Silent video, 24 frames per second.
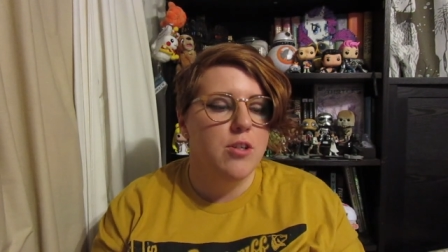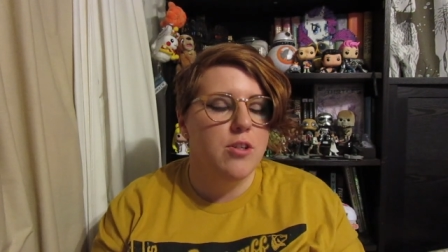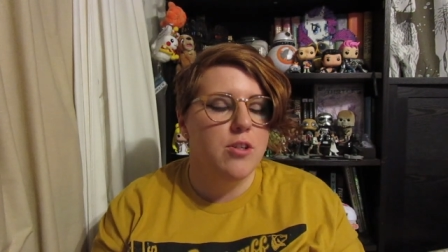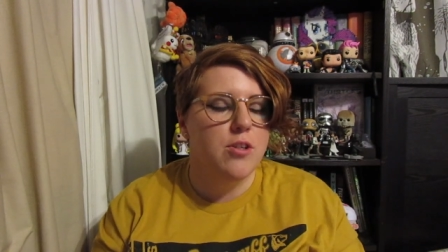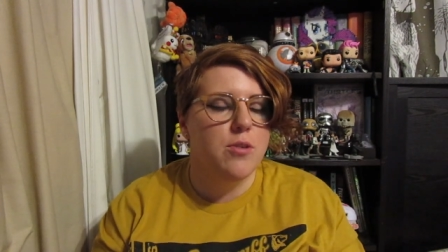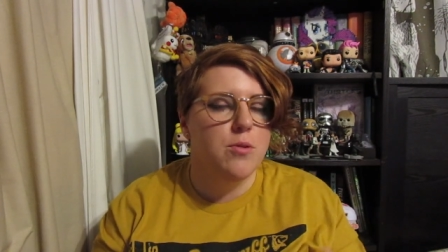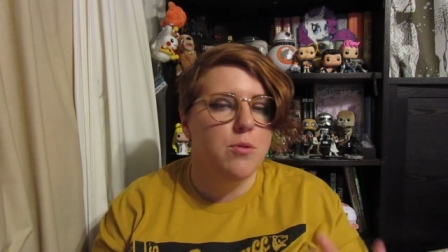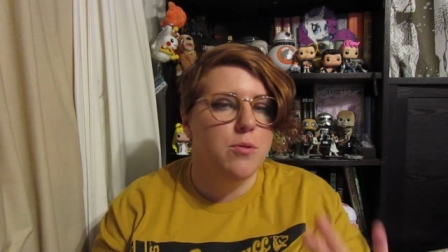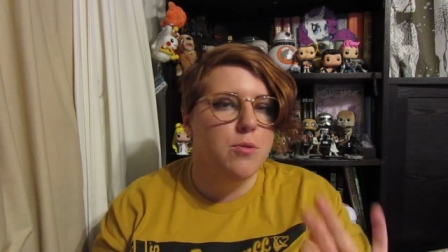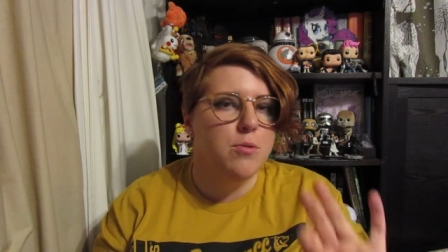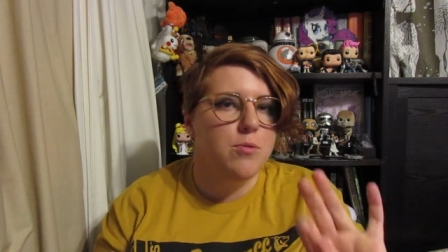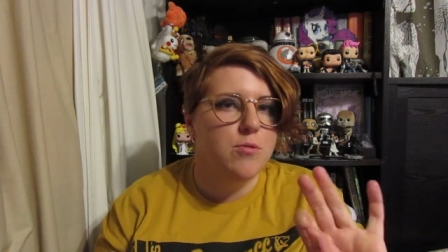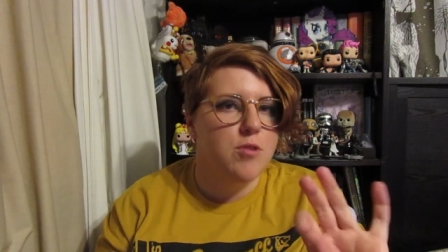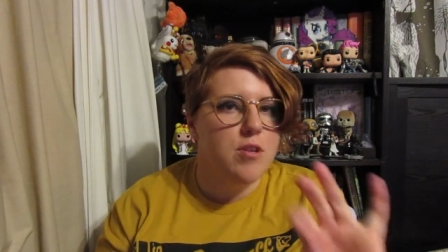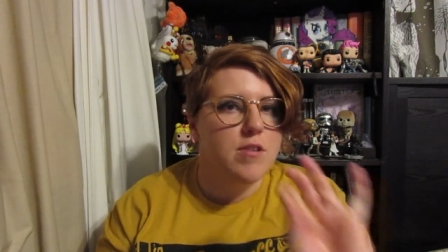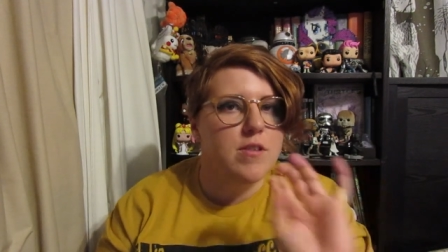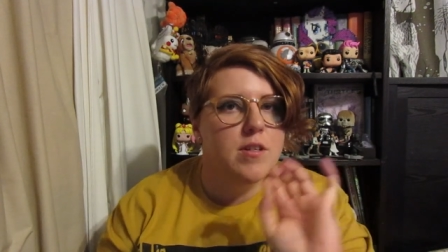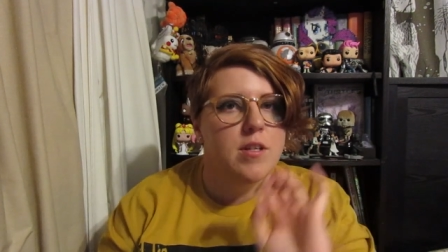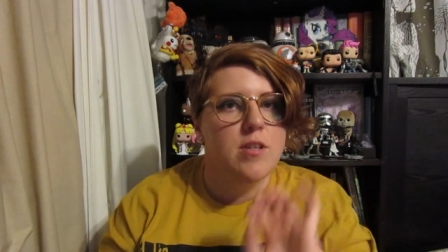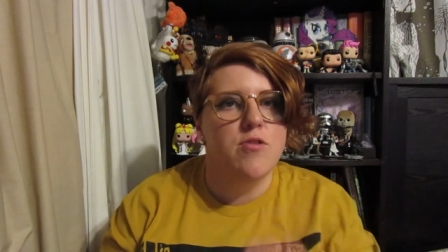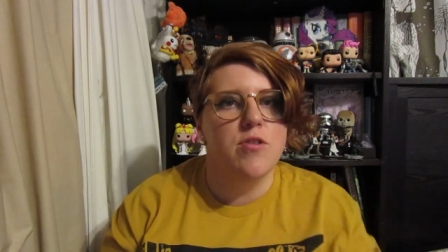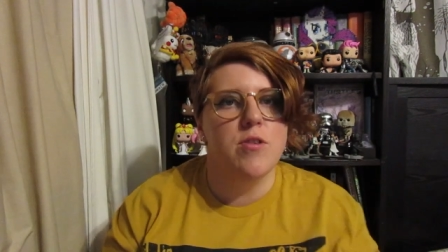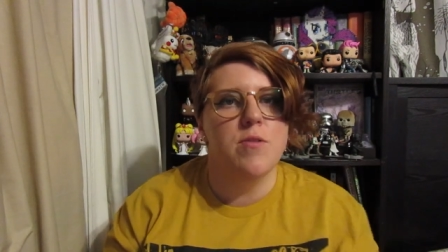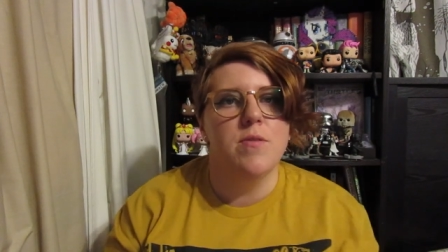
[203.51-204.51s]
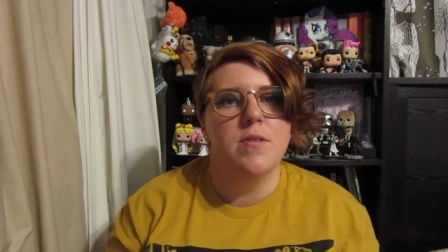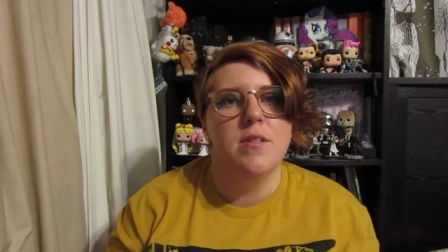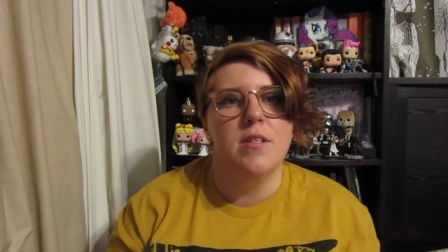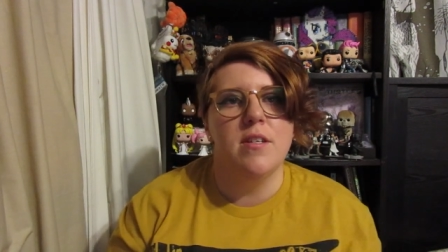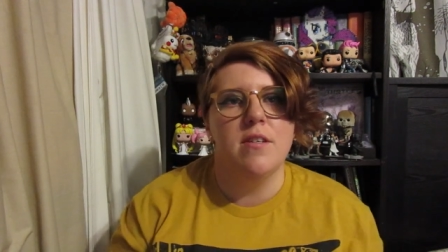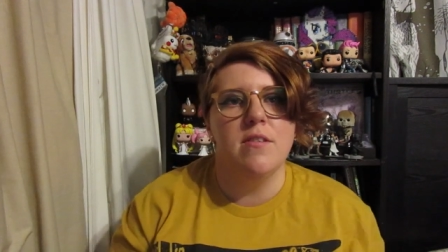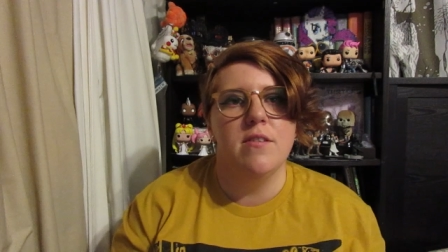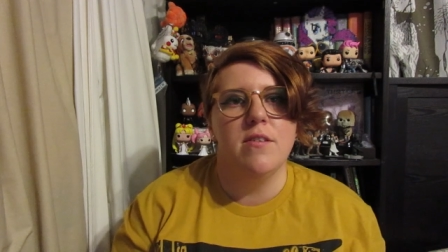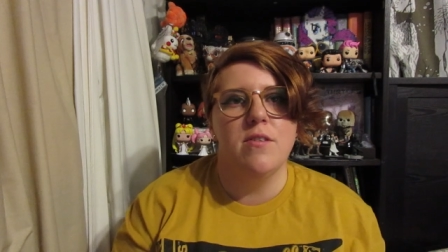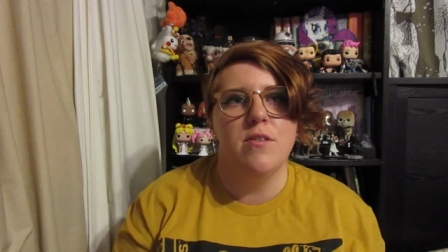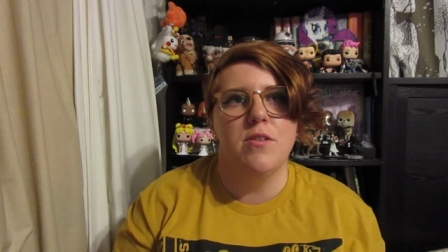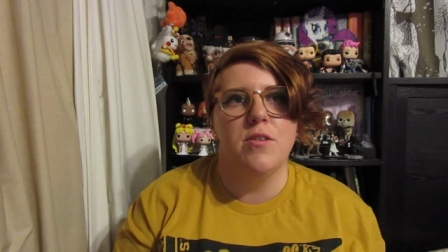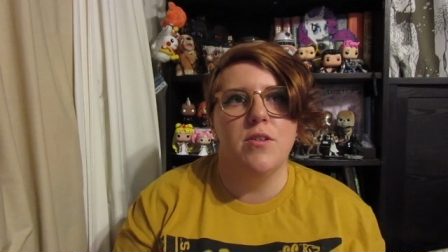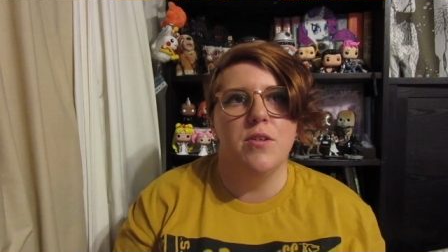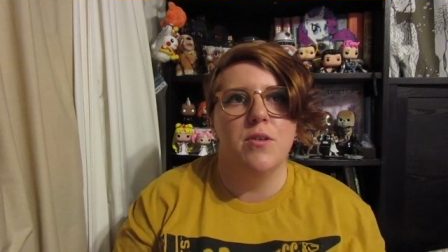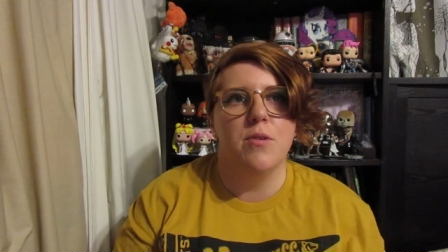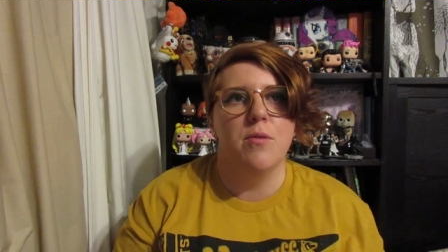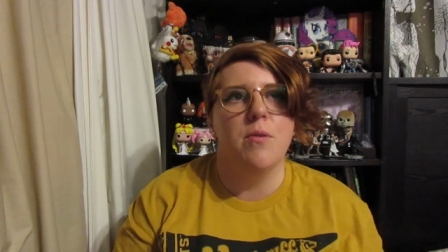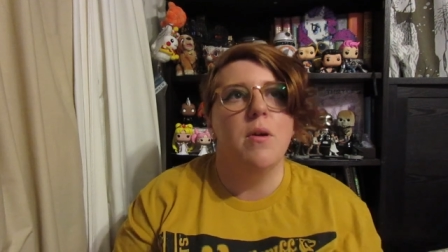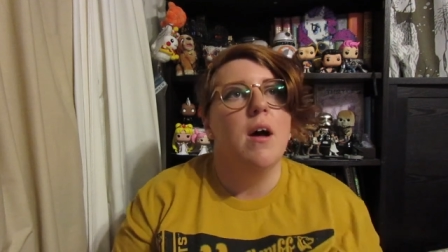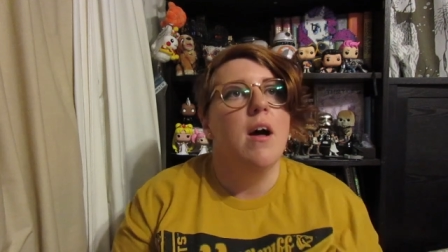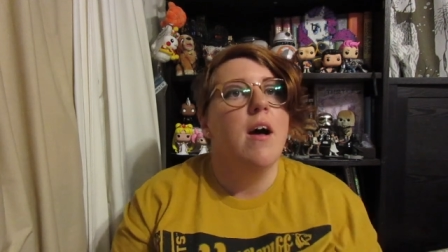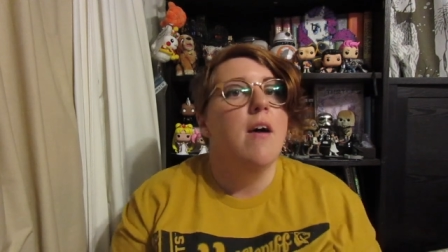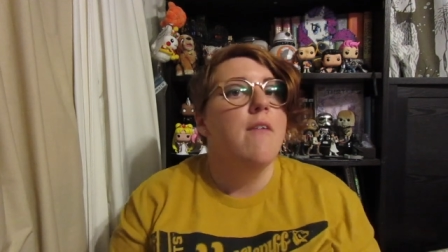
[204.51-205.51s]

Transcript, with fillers: to Jessica Jones Season 2.